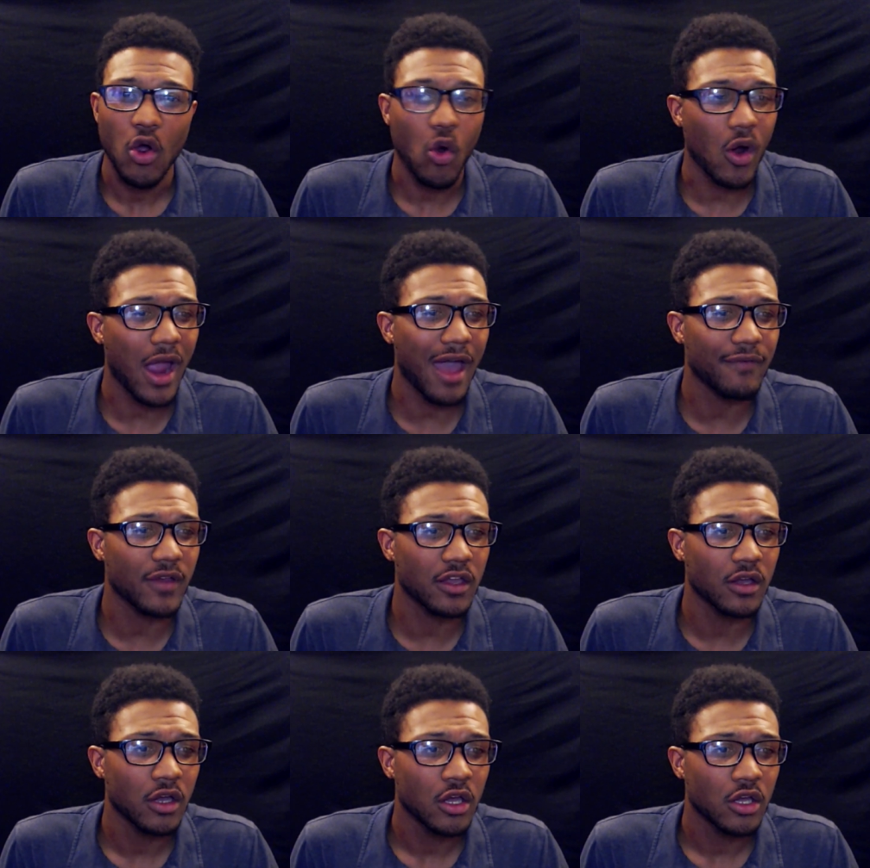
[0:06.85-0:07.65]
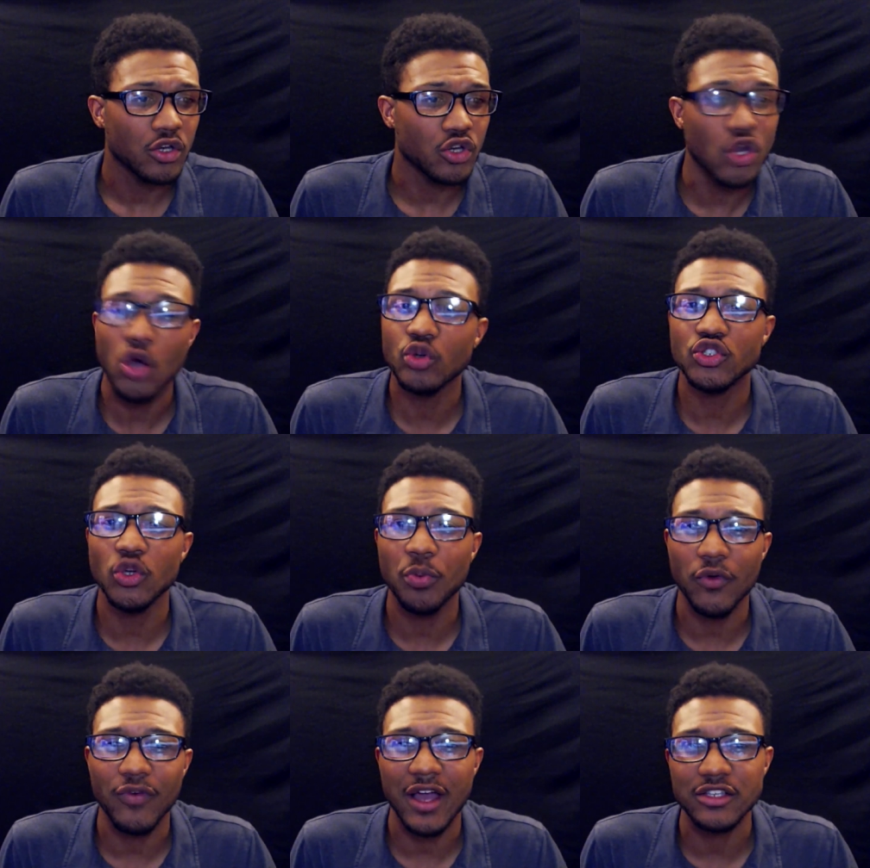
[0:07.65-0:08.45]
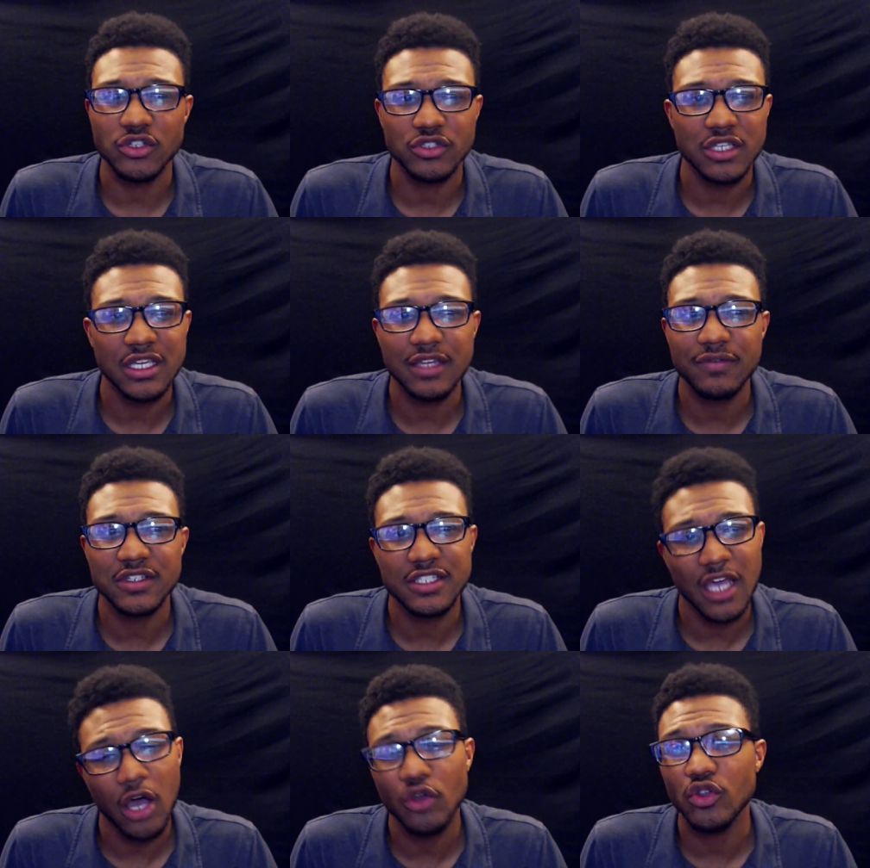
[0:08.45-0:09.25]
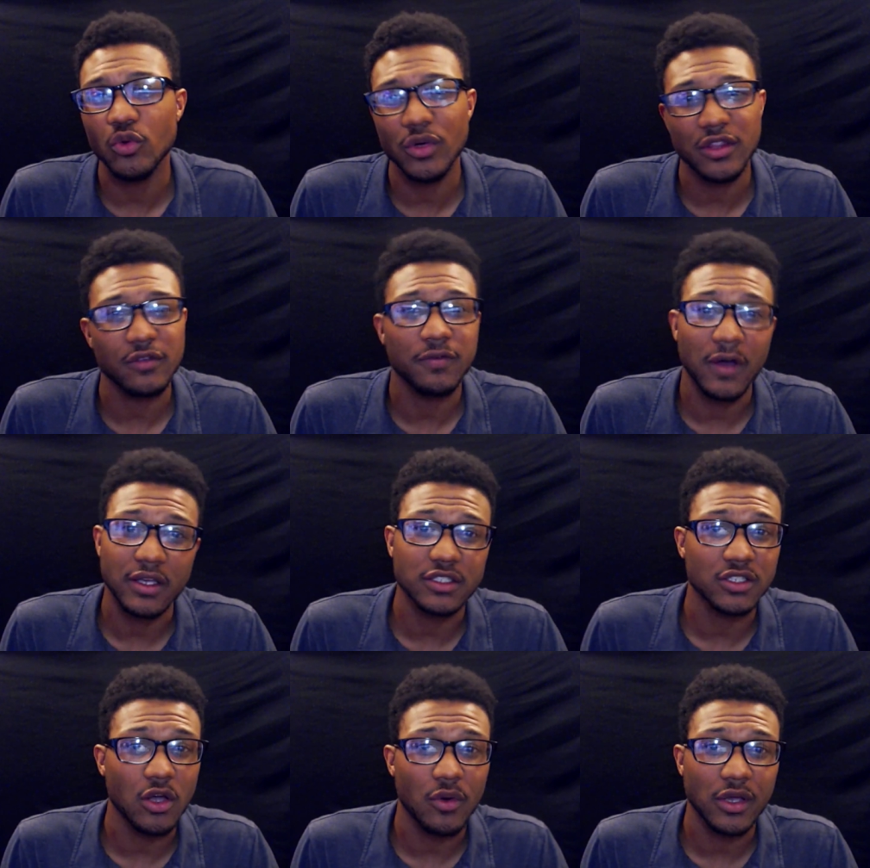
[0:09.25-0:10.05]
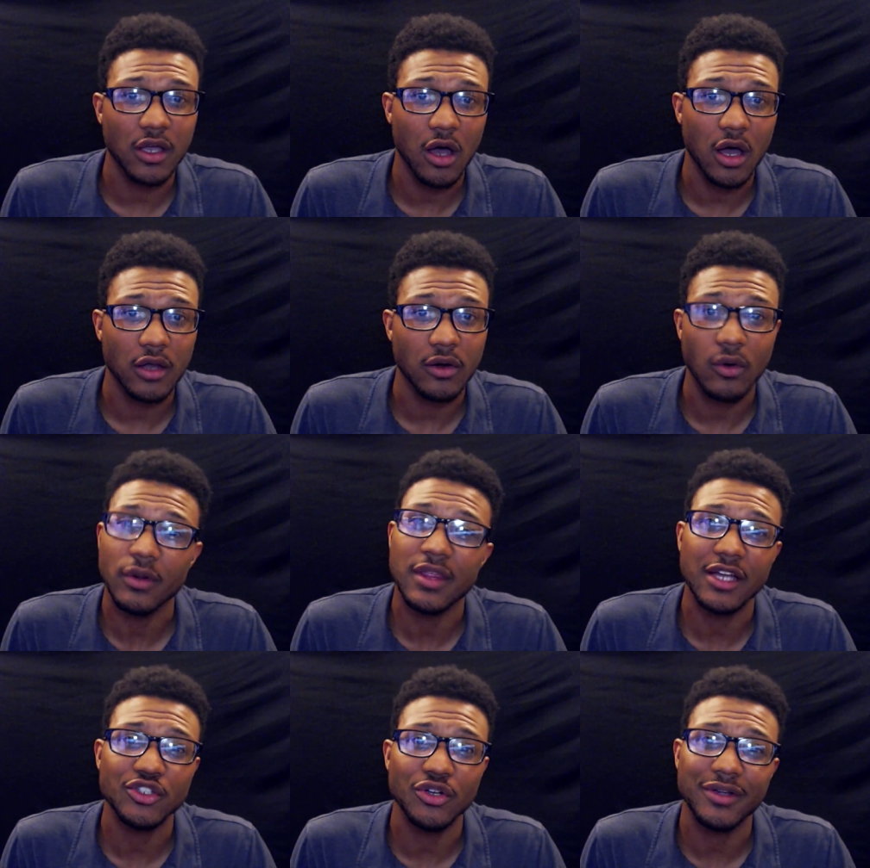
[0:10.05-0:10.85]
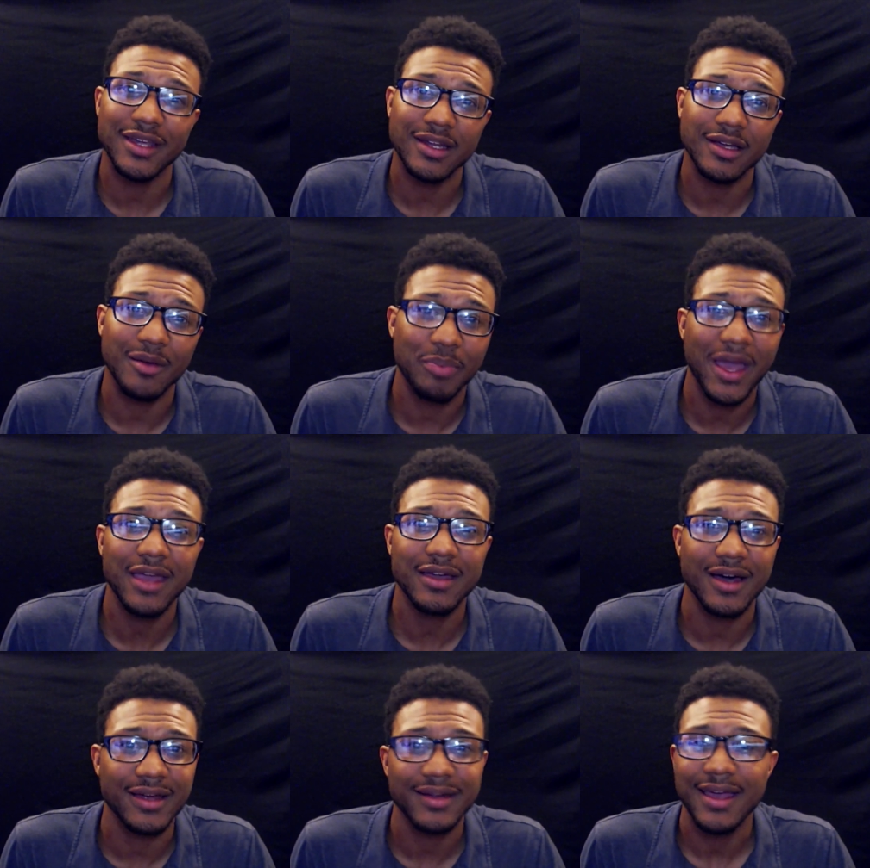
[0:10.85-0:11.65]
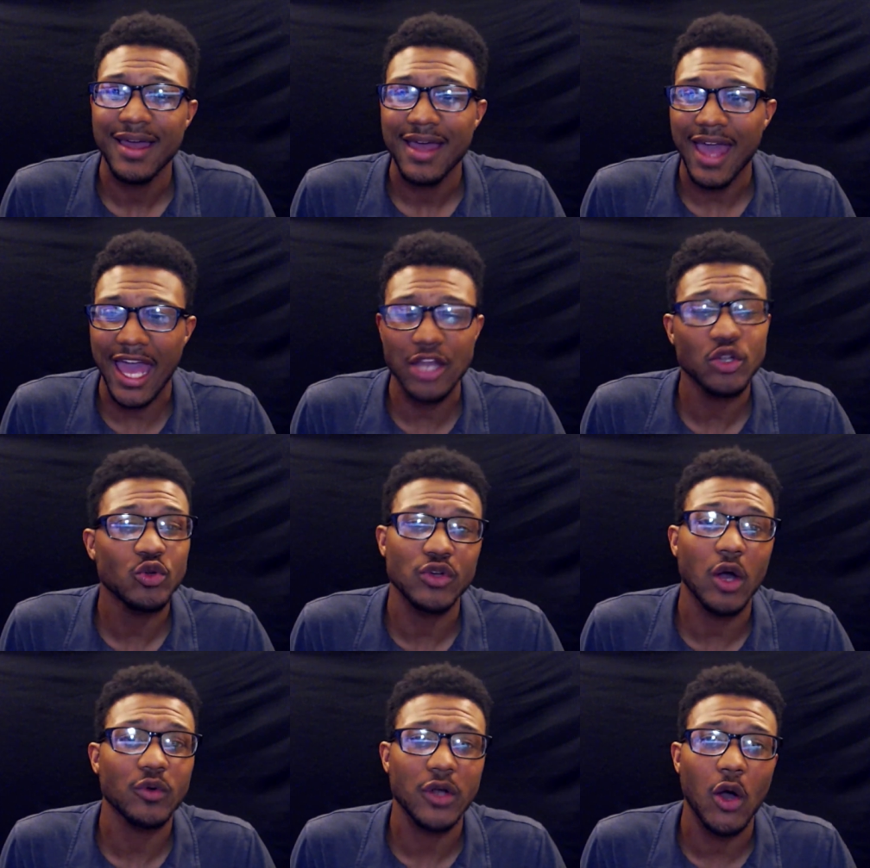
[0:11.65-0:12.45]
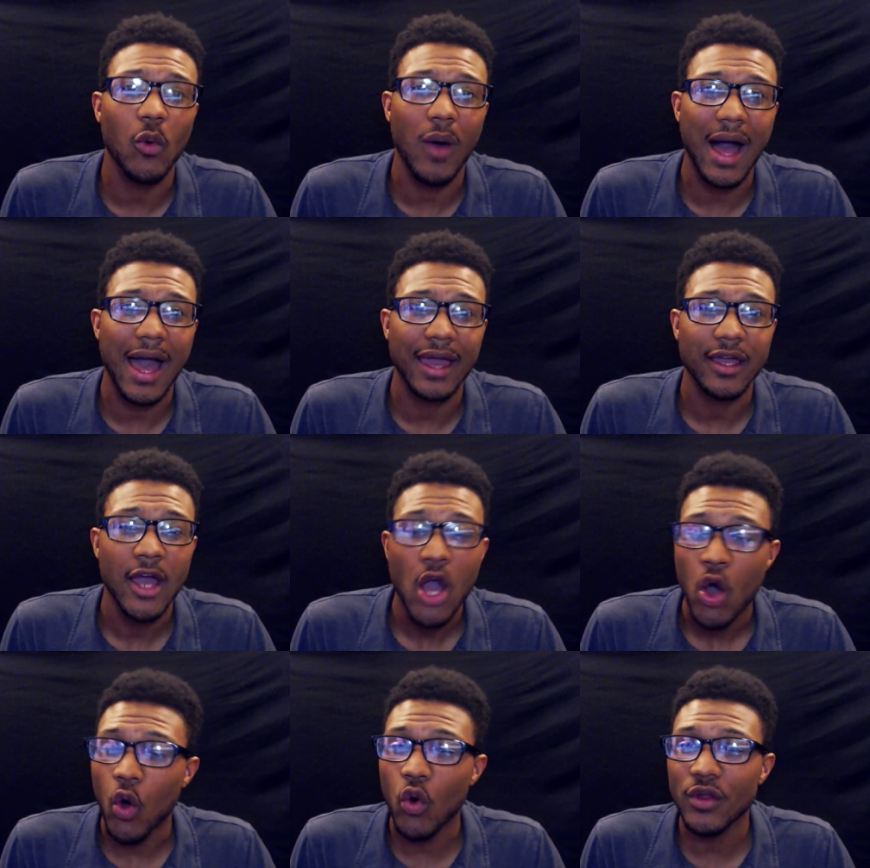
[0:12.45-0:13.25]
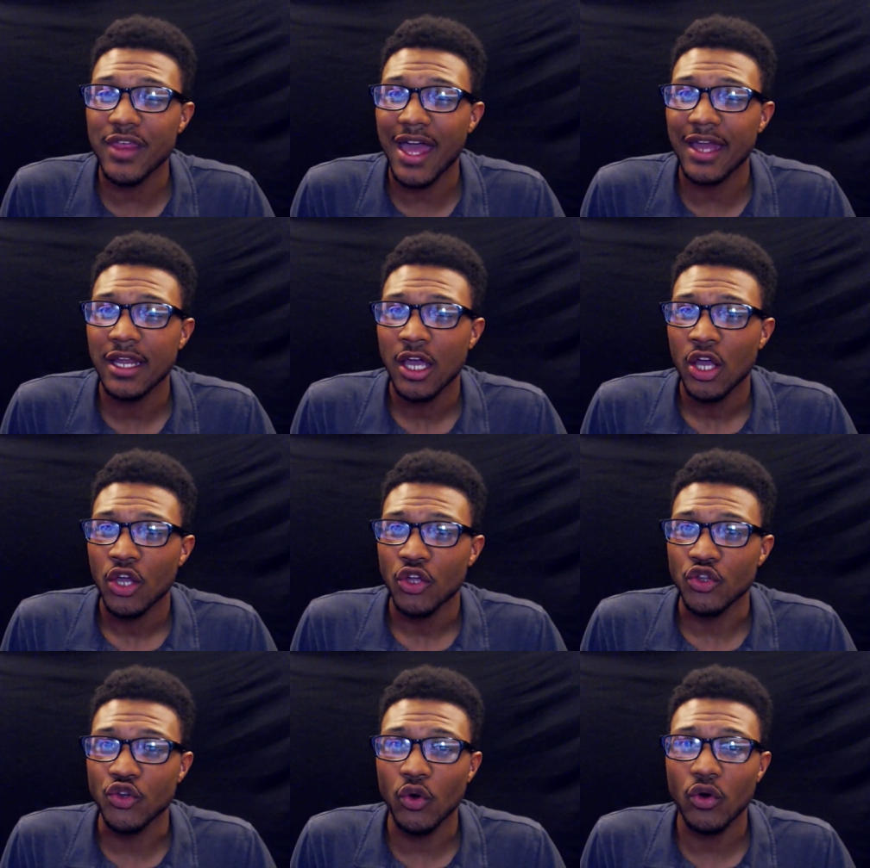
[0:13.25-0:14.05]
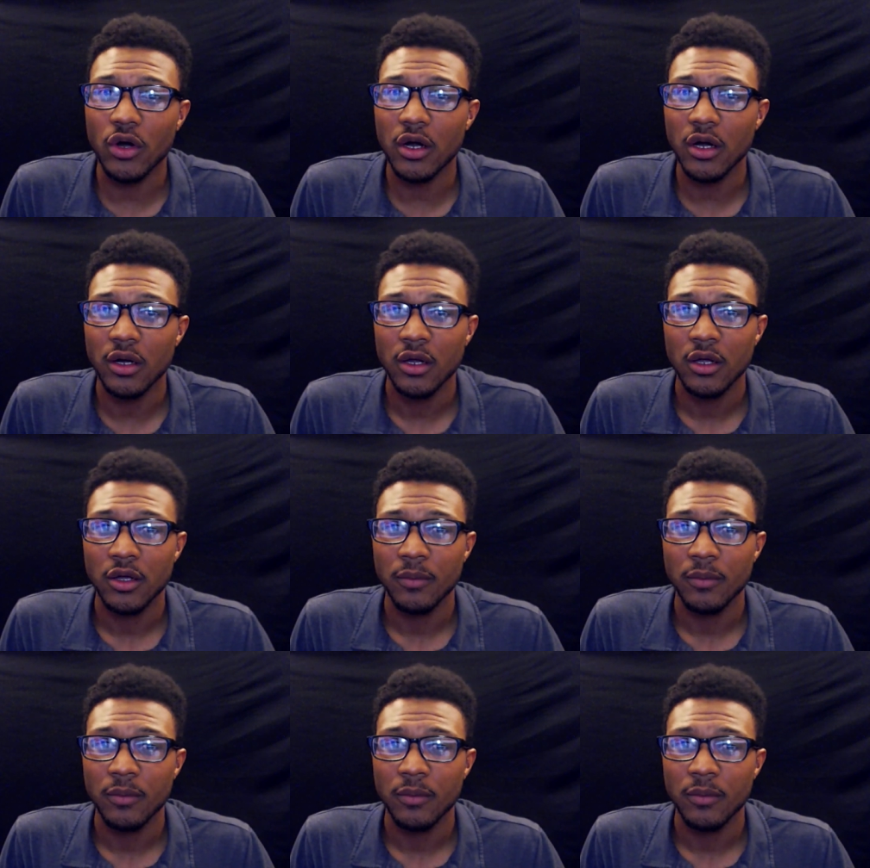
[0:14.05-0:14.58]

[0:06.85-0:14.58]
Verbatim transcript: or having no supervisor to even tell you what the fuck is going on, or that you're getting a pay cut and you don't know why, or that your